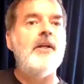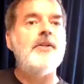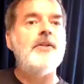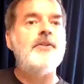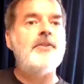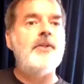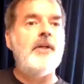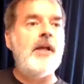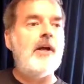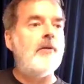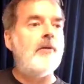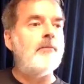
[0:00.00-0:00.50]

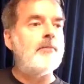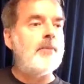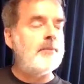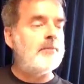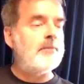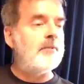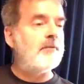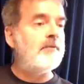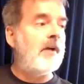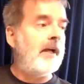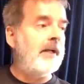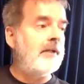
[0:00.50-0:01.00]
to help people
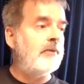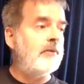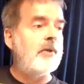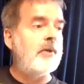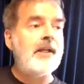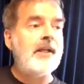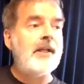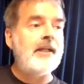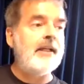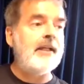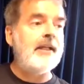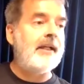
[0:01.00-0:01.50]
find where
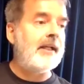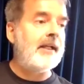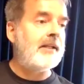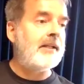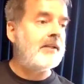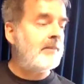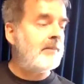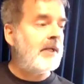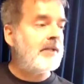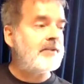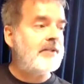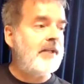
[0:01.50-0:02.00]
they can get the
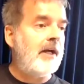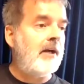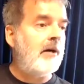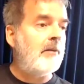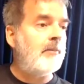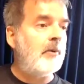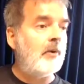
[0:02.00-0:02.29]
best help